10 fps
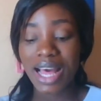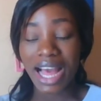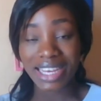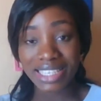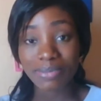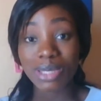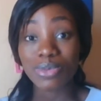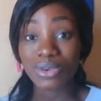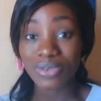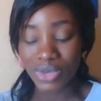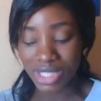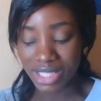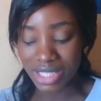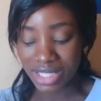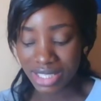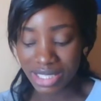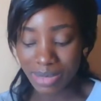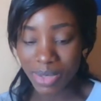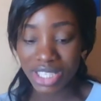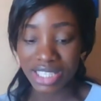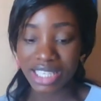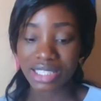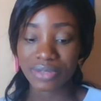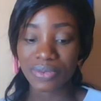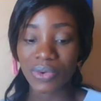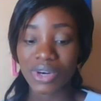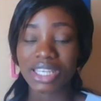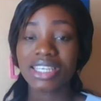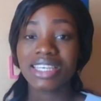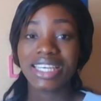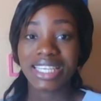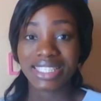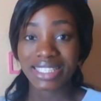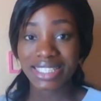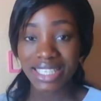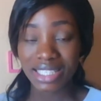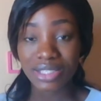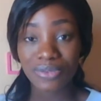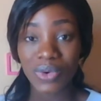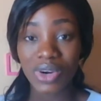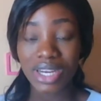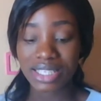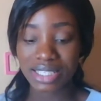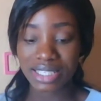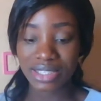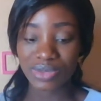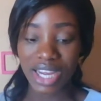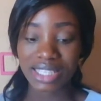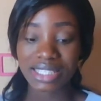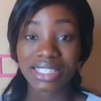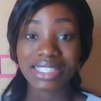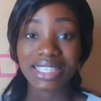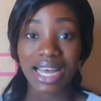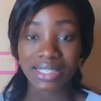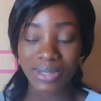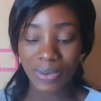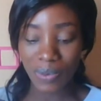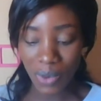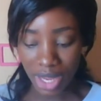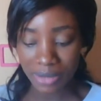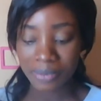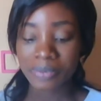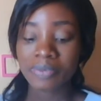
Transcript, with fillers: academic book 14 this is page 94 it is test 4 and it is writing task 1